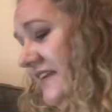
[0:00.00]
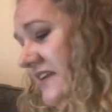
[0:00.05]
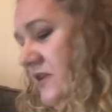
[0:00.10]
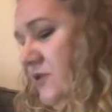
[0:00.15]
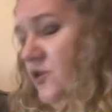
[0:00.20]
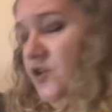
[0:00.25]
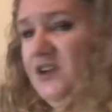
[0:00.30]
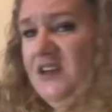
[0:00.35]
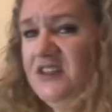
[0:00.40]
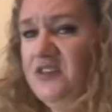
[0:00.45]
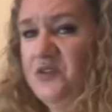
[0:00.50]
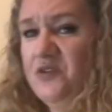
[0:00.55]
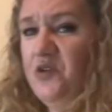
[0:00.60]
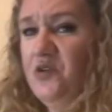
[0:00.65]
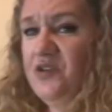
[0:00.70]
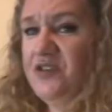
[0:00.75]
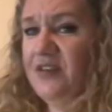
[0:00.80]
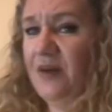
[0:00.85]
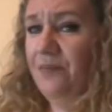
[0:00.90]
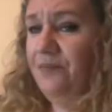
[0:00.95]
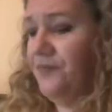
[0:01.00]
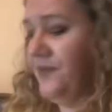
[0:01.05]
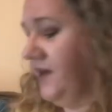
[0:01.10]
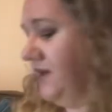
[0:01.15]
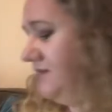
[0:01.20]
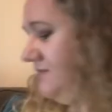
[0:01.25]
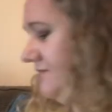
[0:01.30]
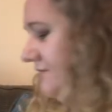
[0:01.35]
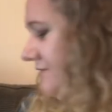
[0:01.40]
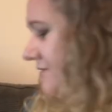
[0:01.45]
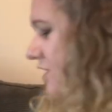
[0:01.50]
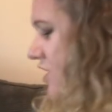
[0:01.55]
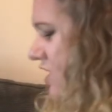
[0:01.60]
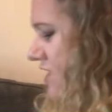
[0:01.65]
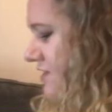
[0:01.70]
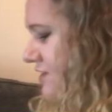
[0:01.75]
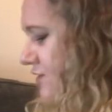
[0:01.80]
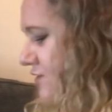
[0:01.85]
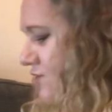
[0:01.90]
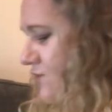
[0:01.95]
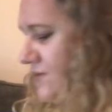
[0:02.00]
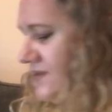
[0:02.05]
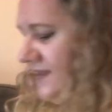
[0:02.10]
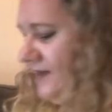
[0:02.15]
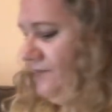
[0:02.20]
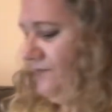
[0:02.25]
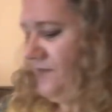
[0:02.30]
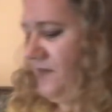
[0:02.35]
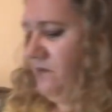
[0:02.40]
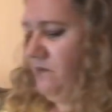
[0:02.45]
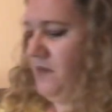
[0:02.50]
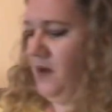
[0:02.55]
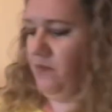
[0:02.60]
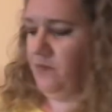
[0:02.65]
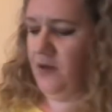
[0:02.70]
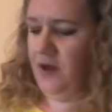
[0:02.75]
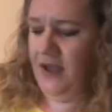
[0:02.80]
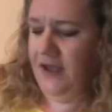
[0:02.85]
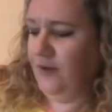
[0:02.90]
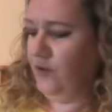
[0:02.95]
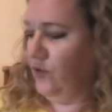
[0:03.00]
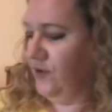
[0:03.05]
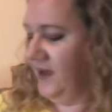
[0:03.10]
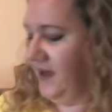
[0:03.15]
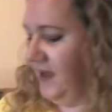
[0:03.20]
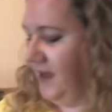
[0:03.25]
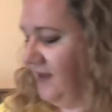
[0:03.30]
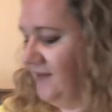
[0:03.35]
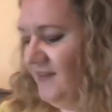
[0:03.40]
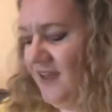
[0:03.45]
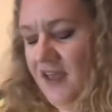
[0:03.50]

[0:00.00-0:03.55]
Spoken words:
You need to do something. You need to do something, mum. Aye, all right.